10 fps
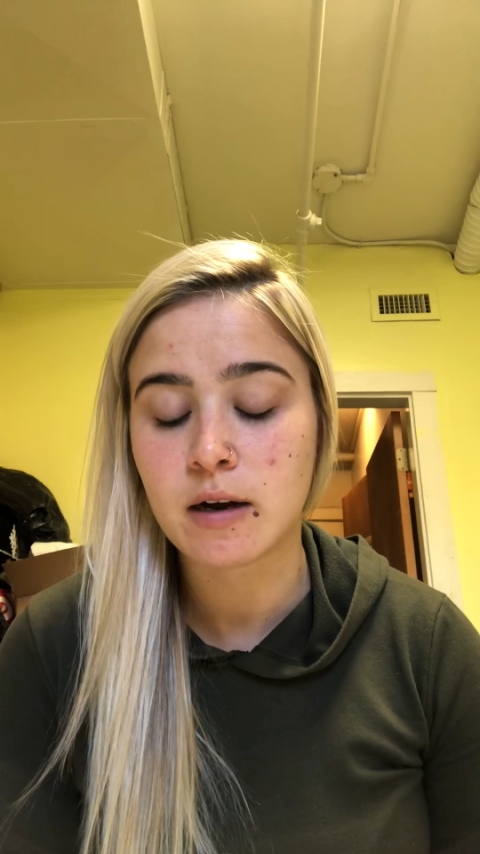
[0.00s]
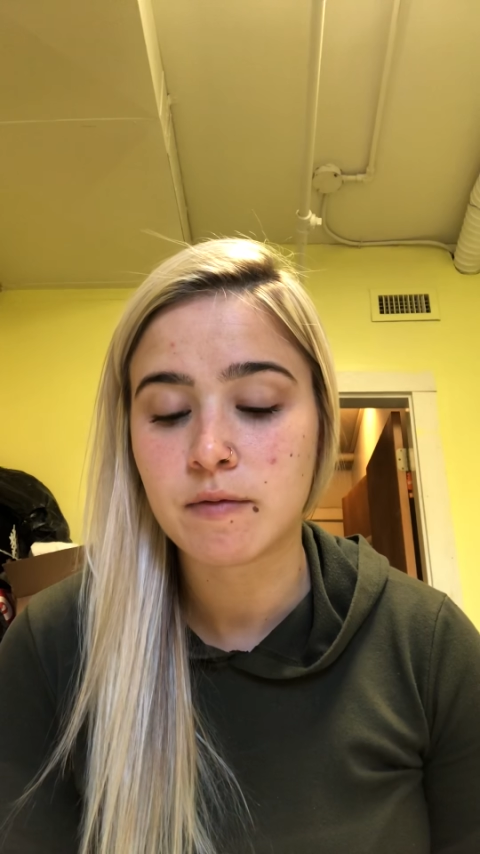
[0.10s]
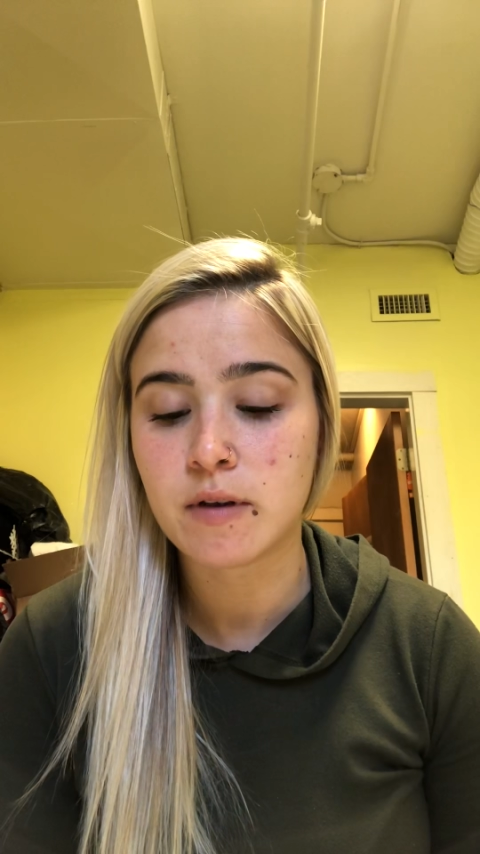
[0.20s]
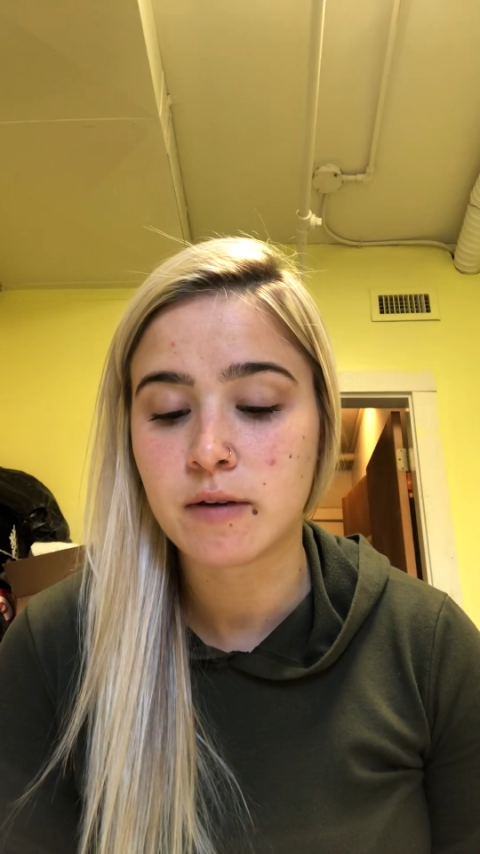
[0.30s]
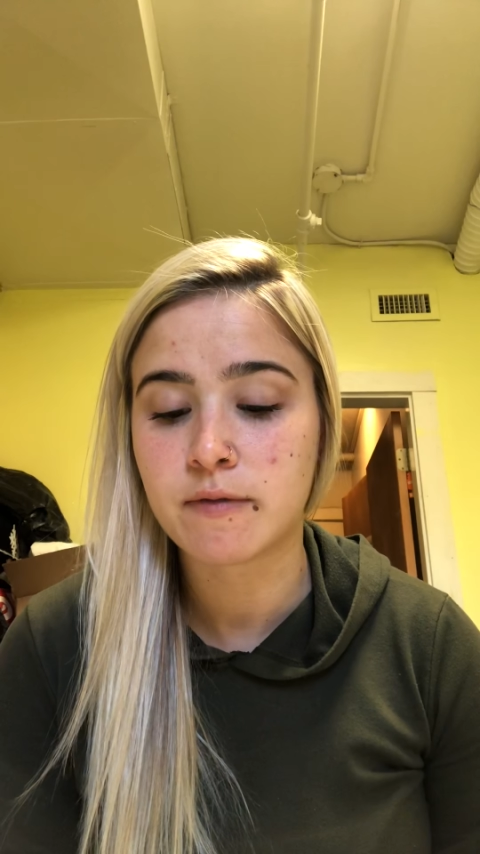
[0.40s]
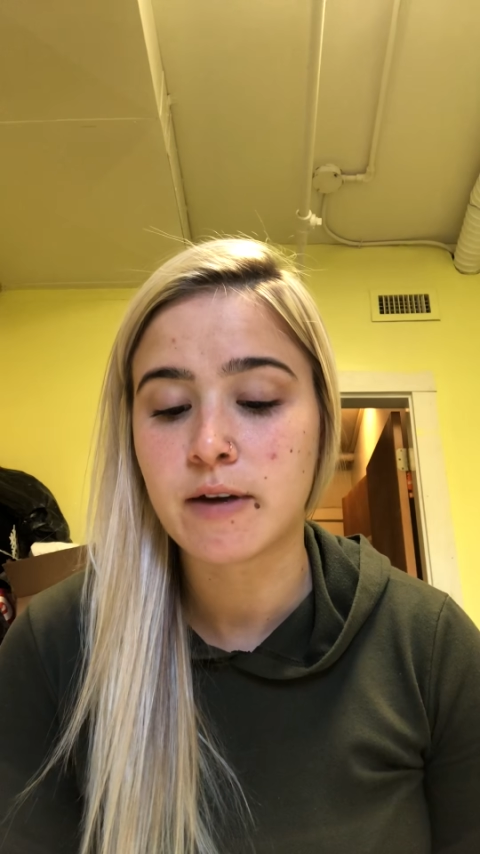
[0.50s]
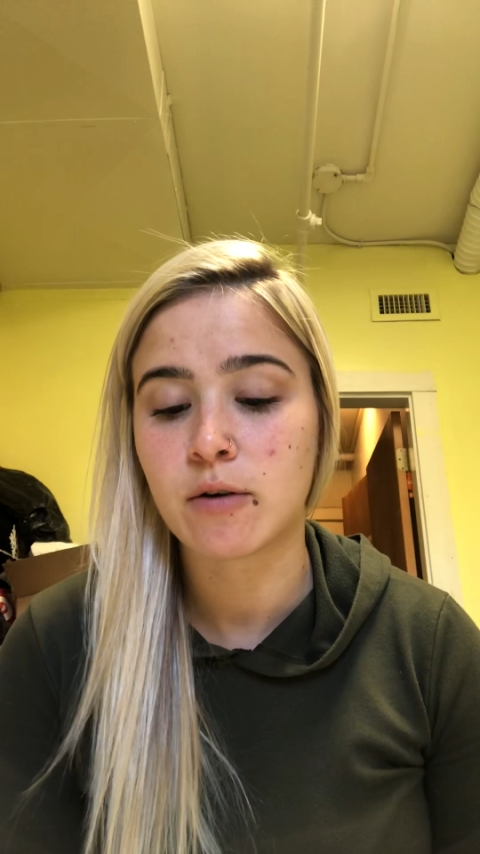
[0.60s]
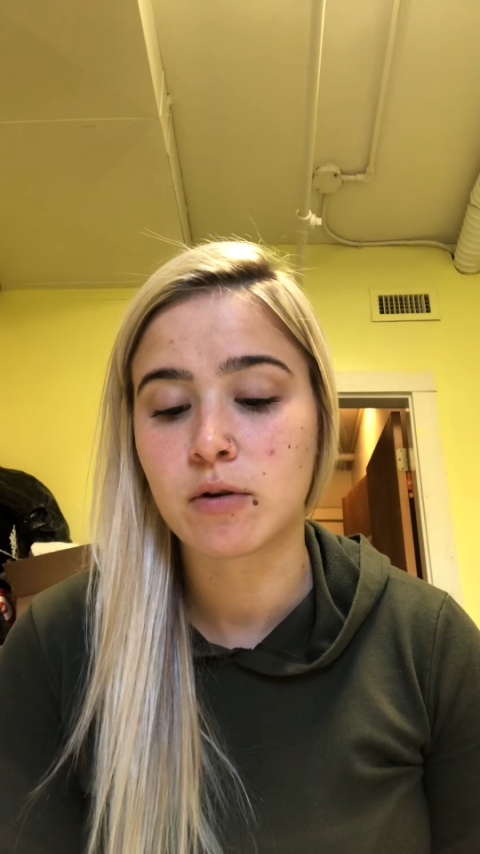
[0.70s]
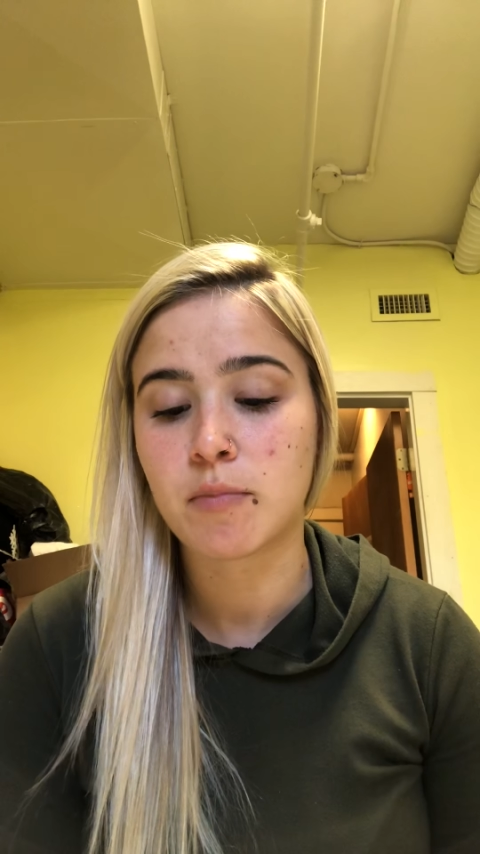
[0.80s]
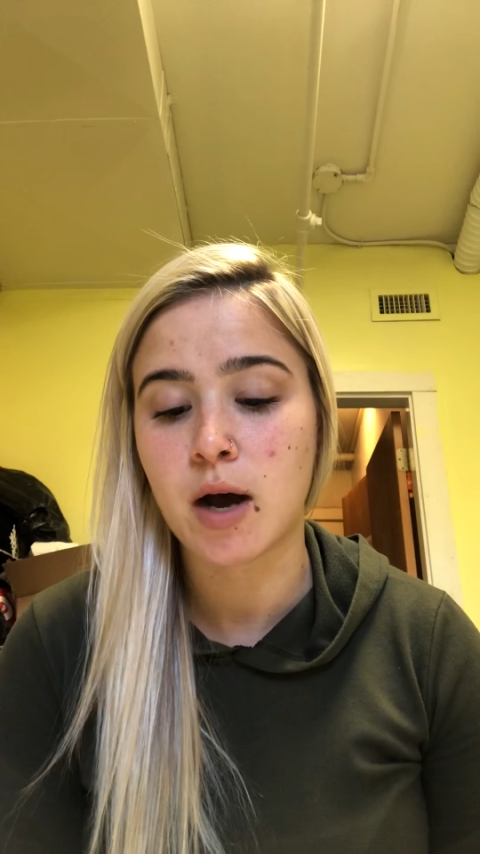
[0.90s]
of the
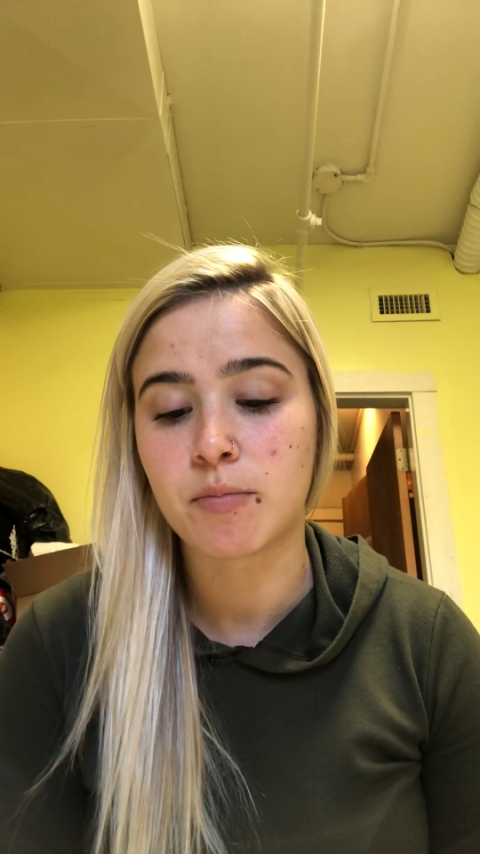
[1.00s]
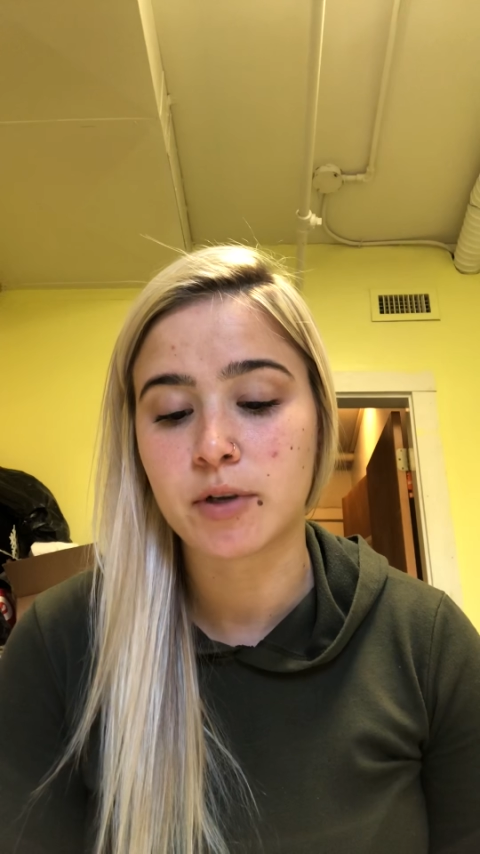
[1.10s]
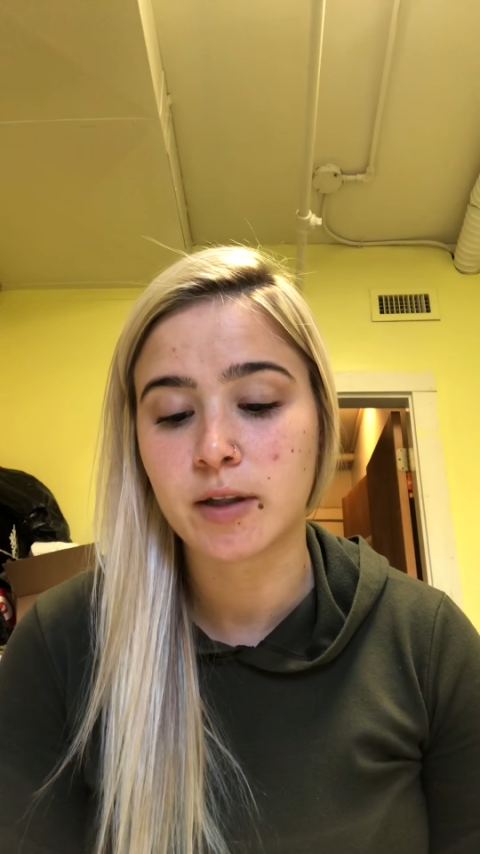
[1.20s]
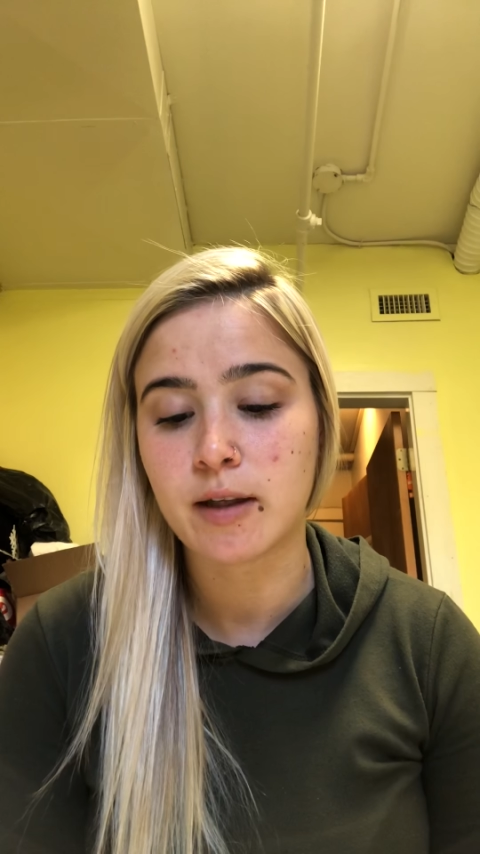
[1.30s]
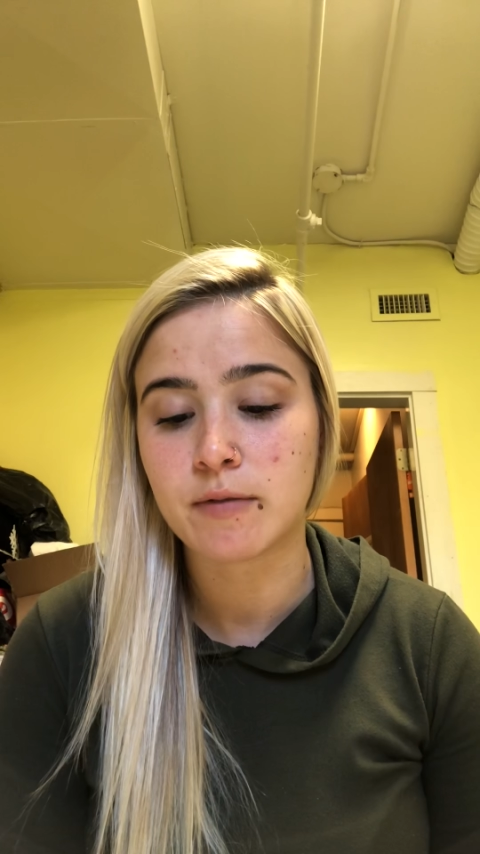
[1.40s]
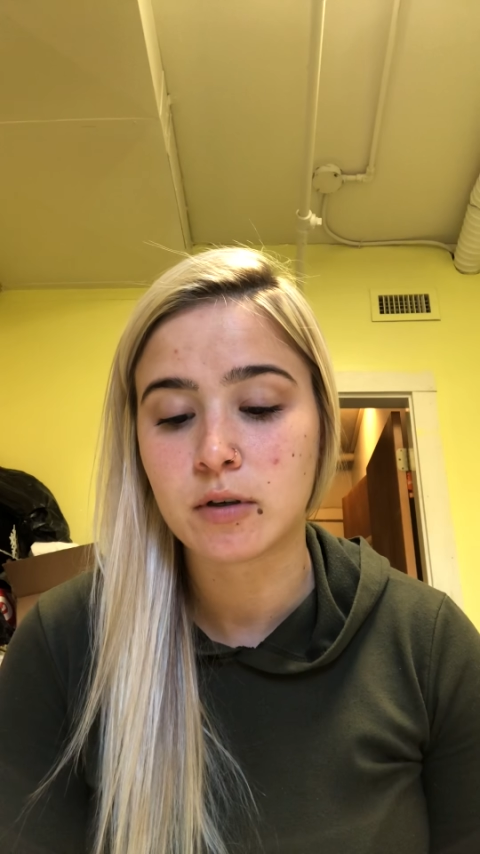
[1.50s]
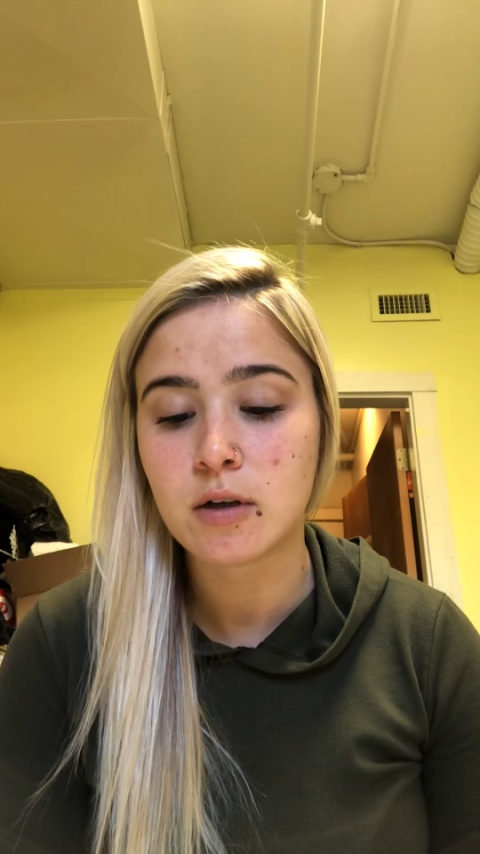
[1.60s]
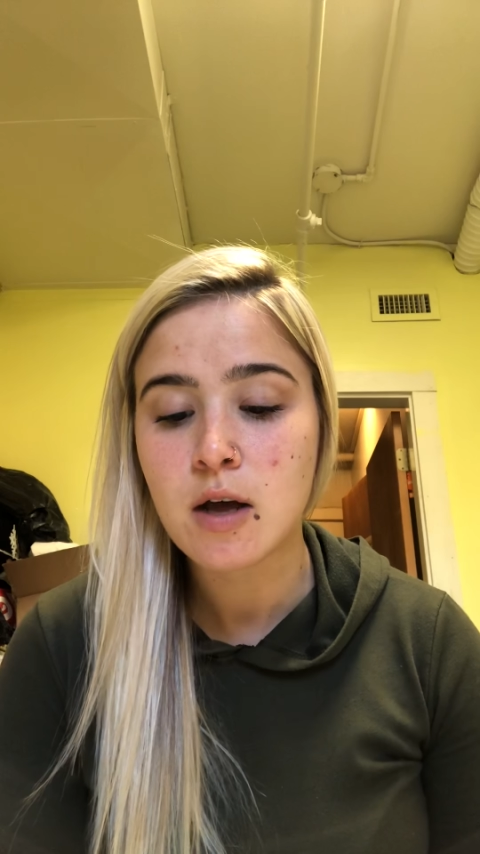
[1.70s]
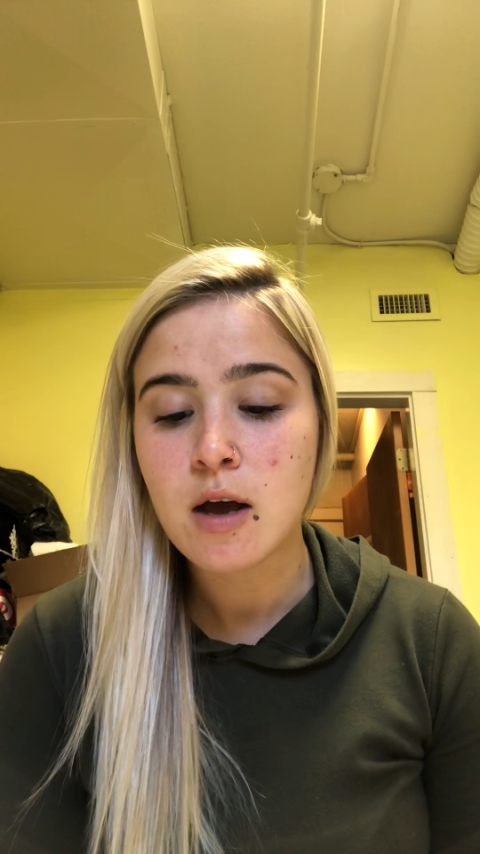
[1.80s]
federal poverty level,